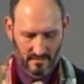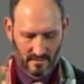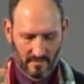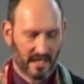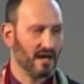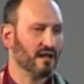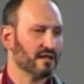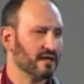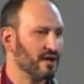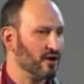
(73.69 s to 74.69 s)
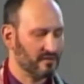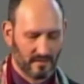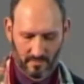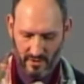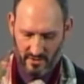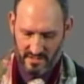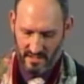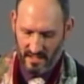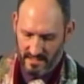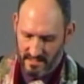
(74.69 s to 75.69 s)
My colleague Carlton Pearson
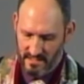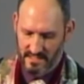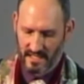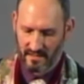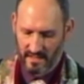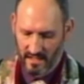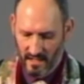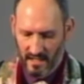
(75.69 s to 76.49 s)
likes to say that